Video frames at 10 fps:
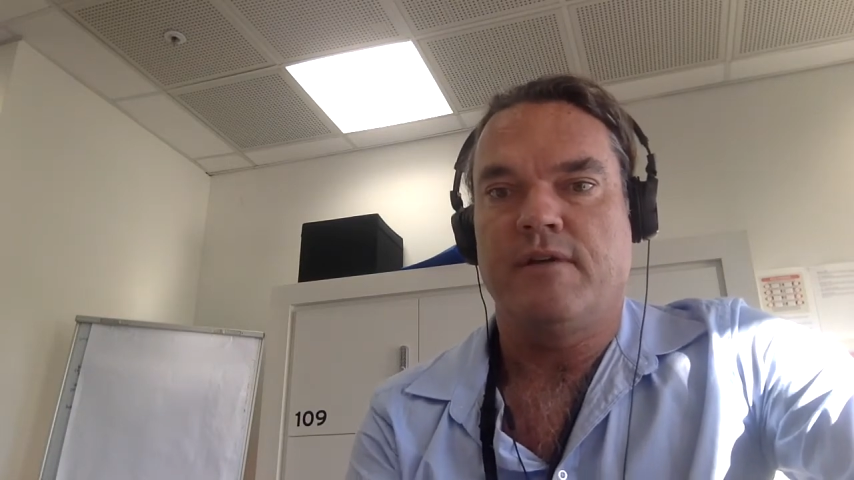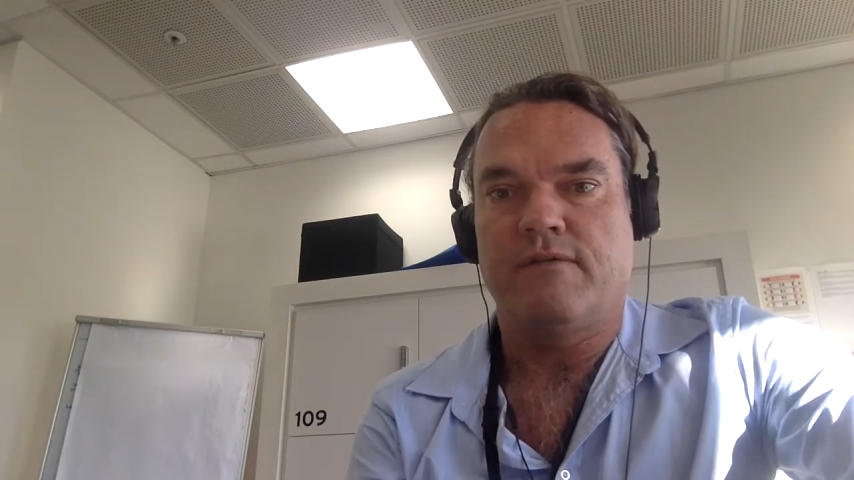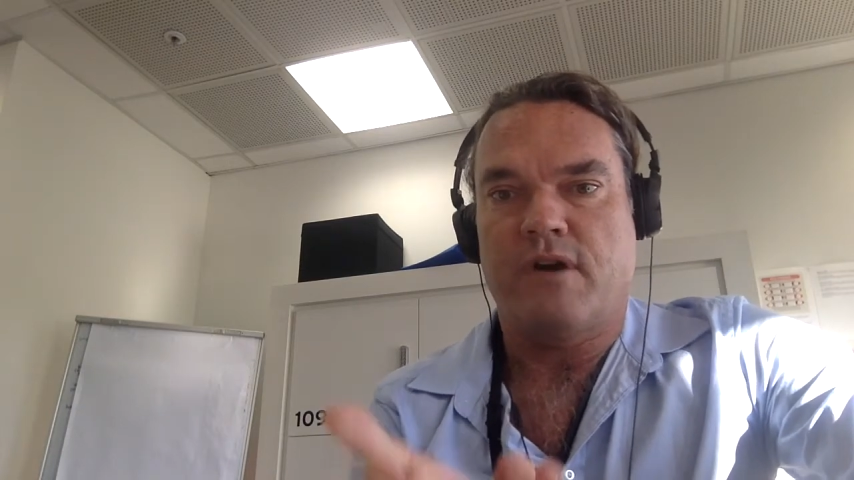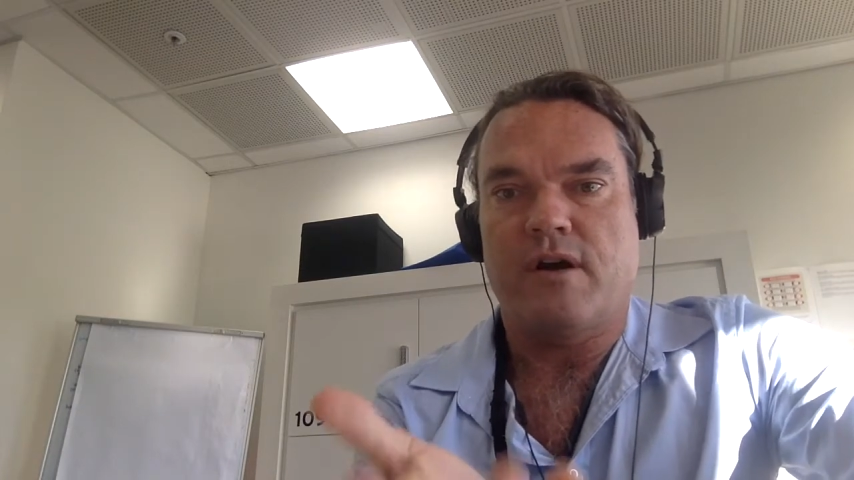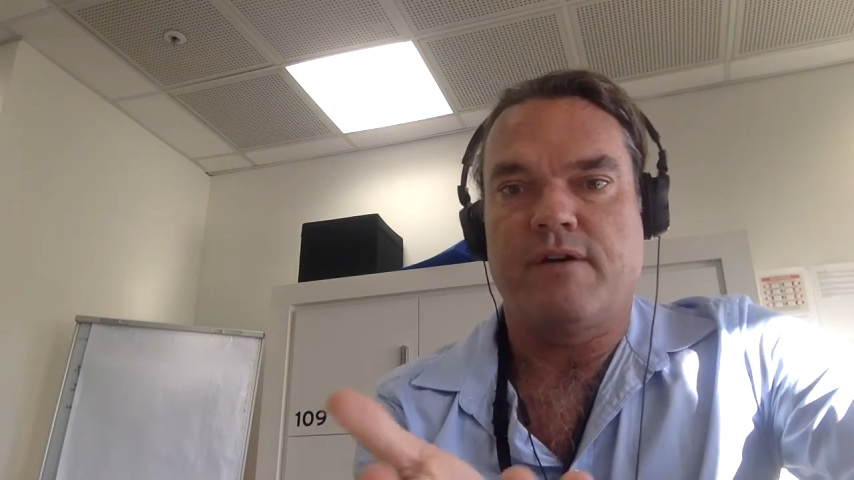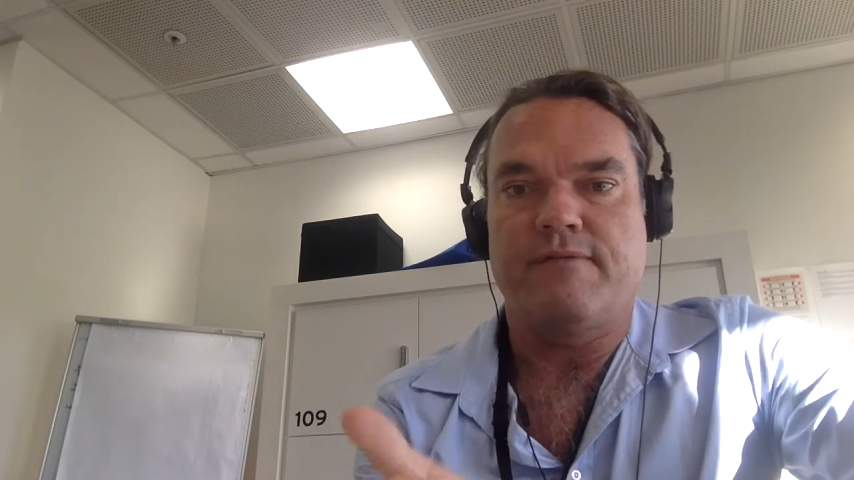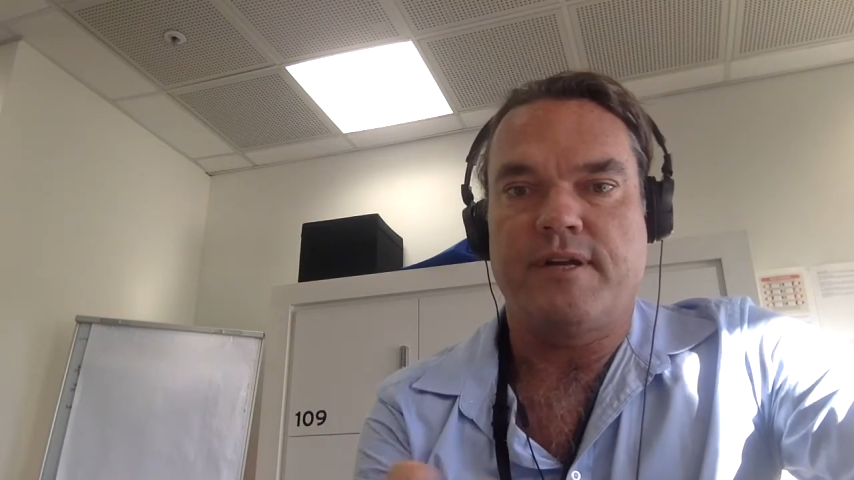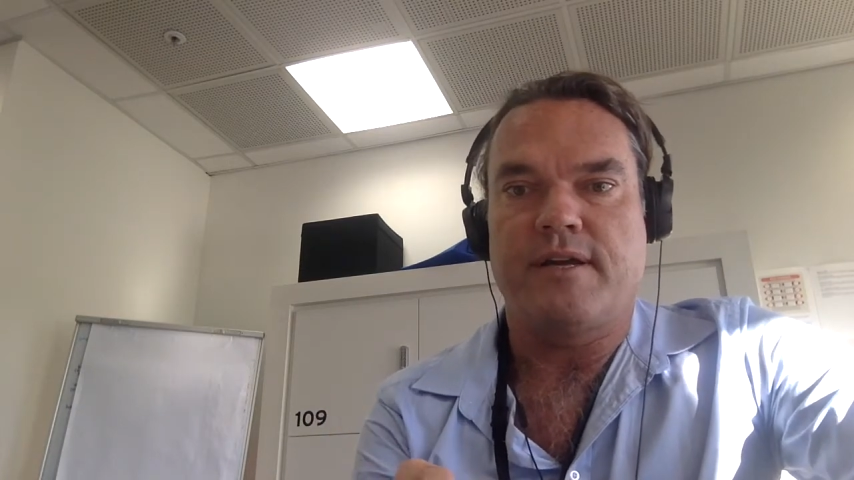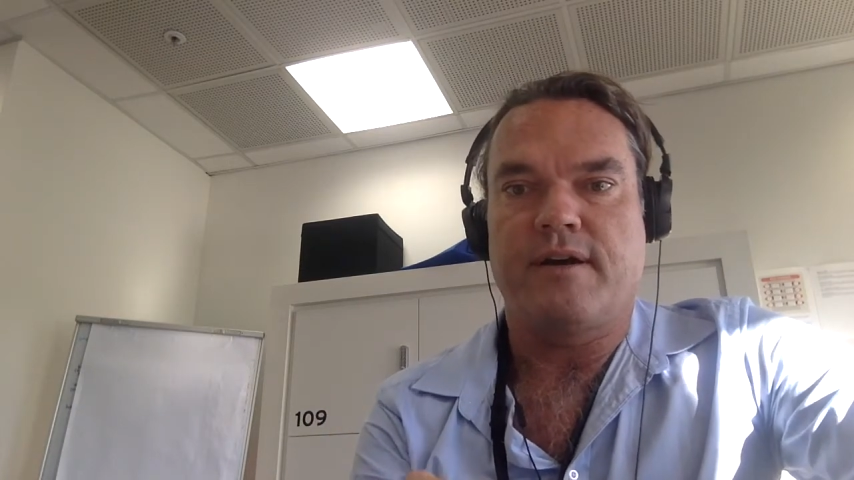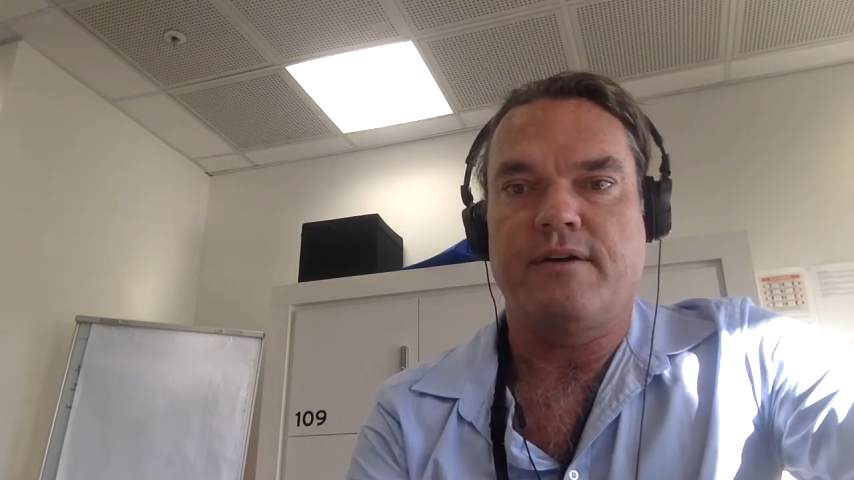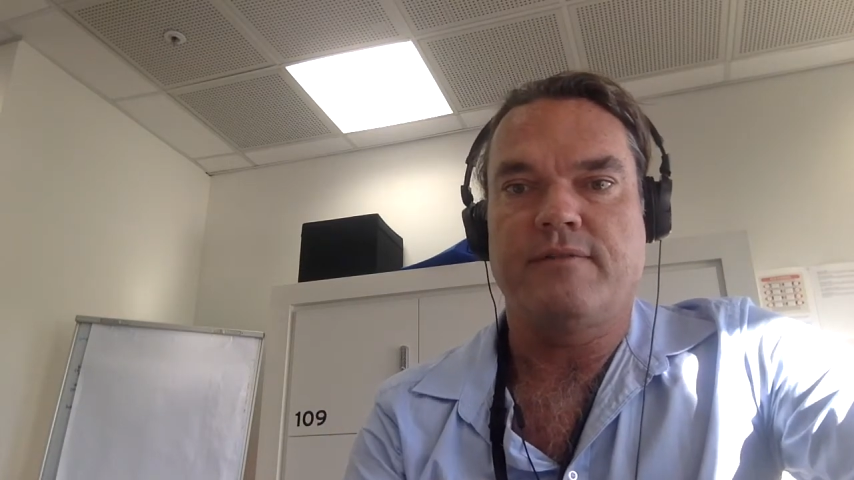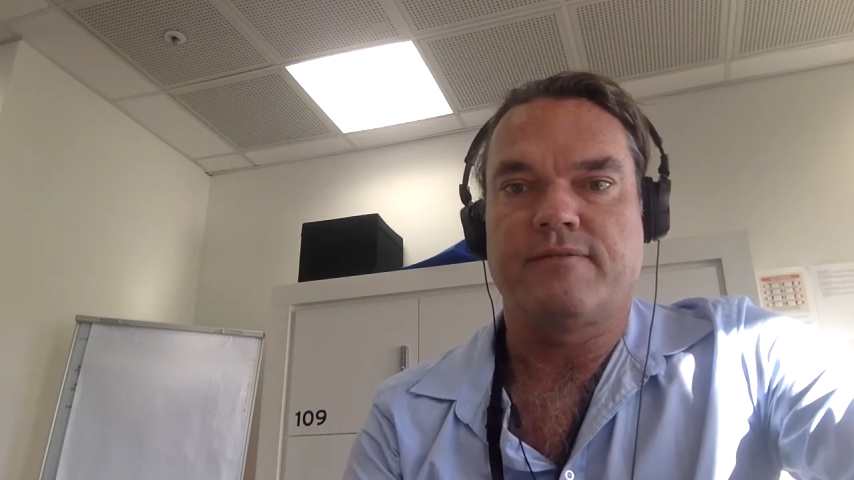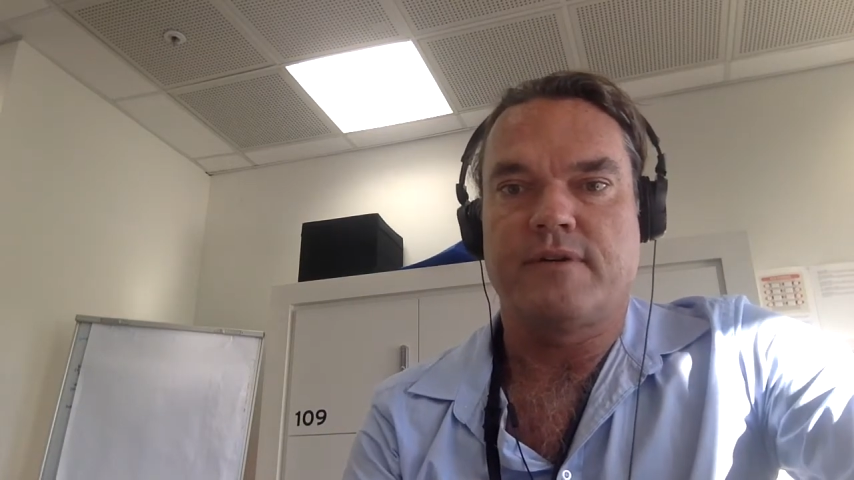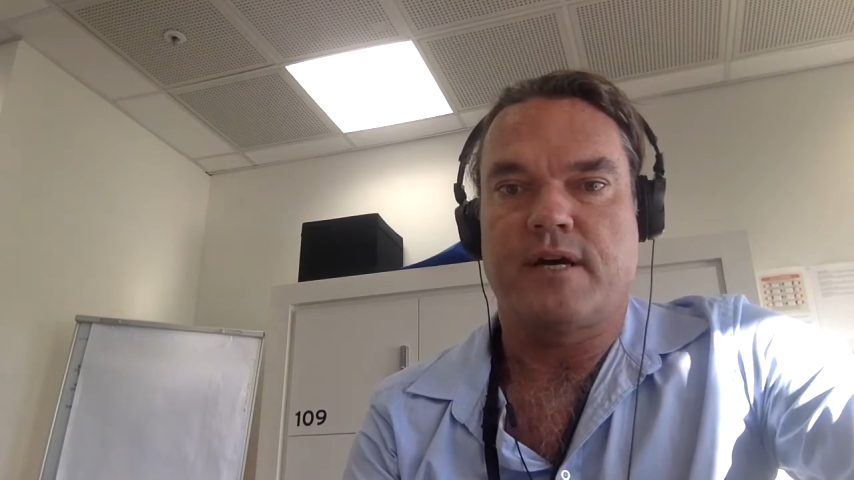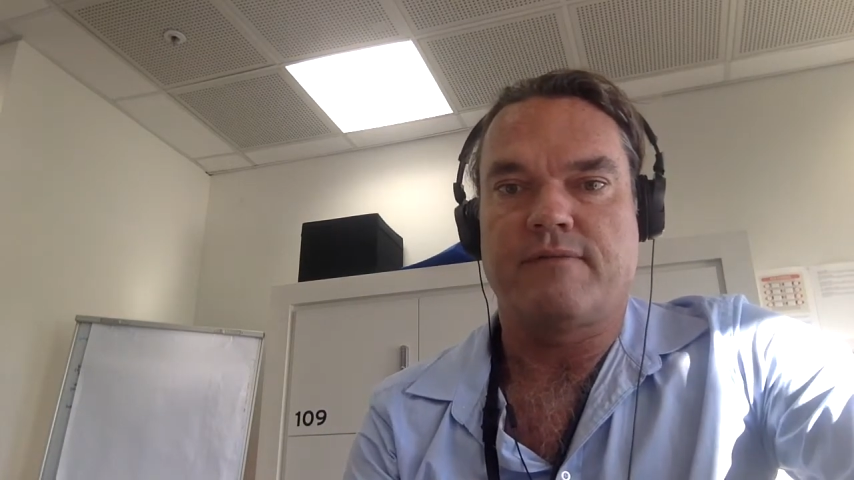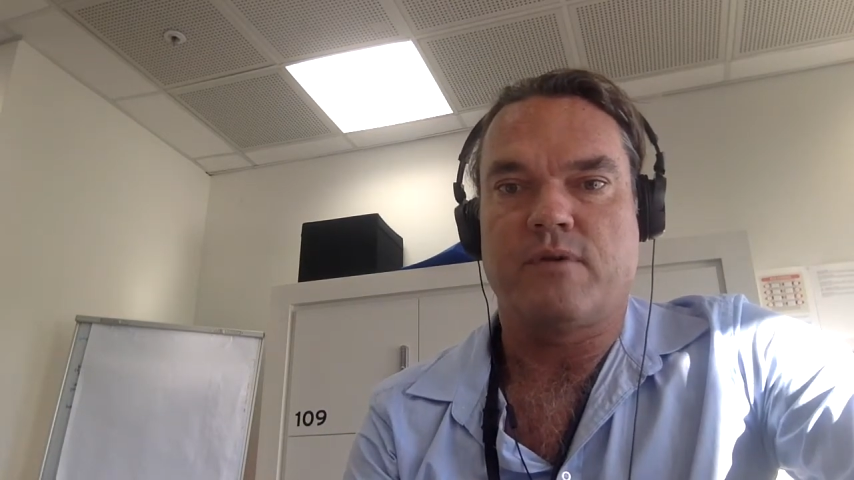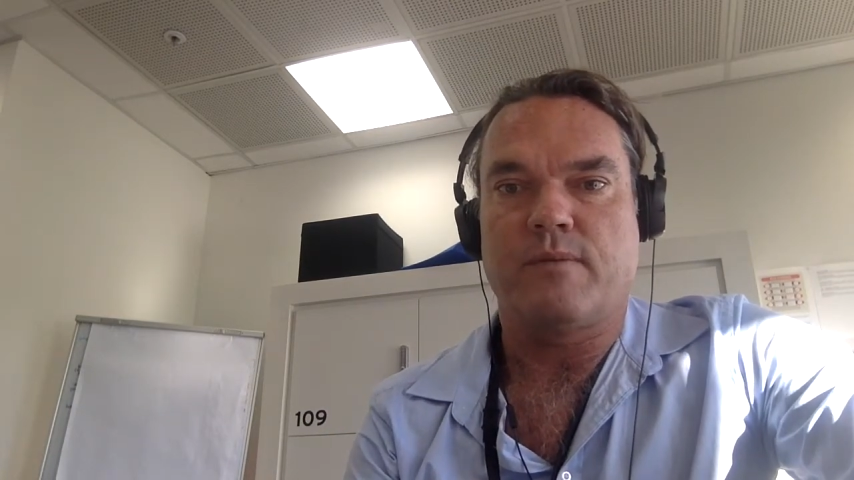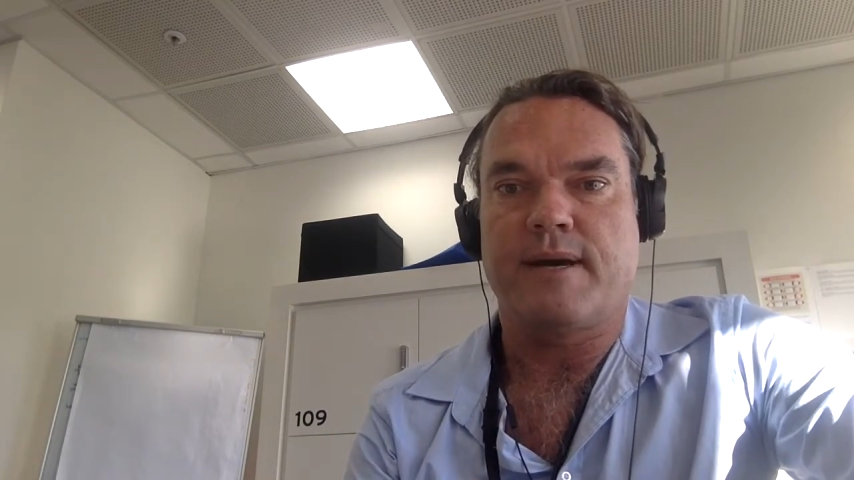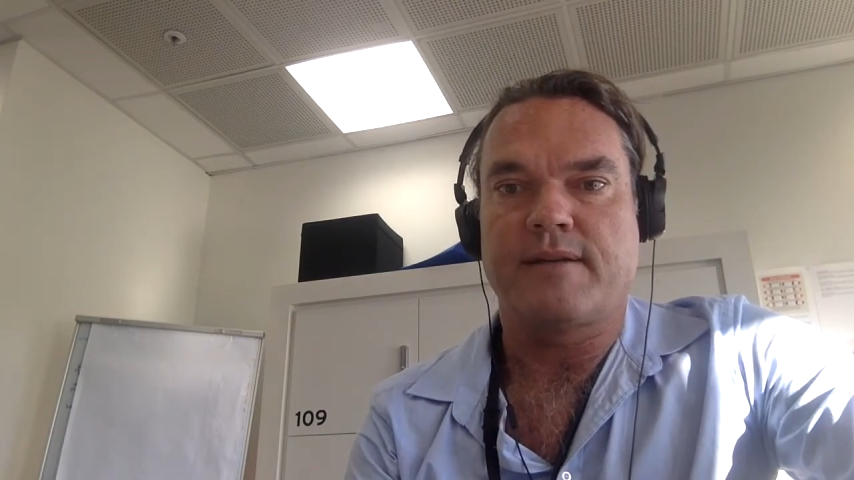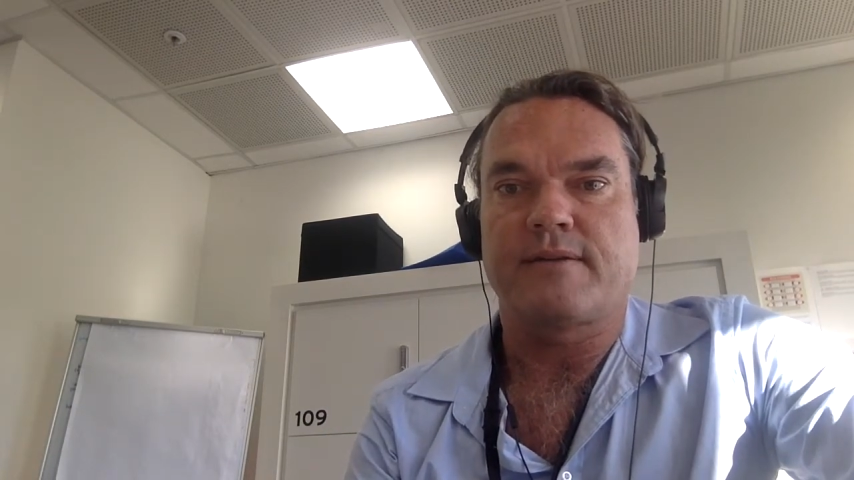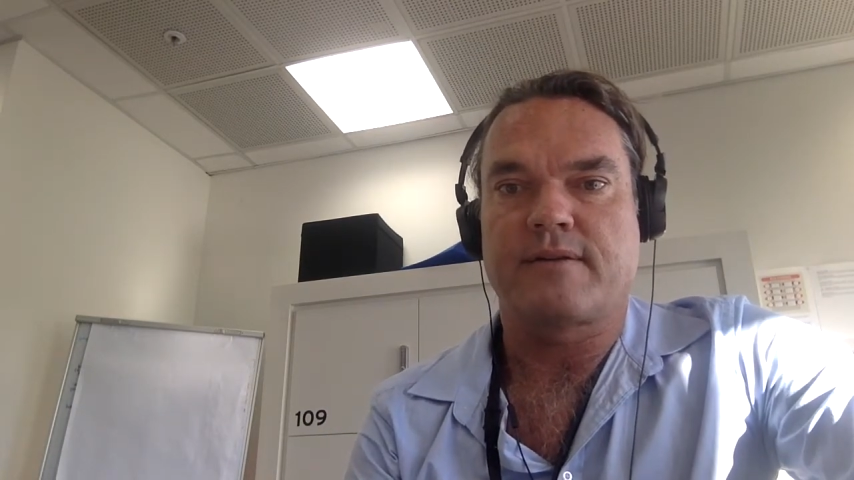via a video format,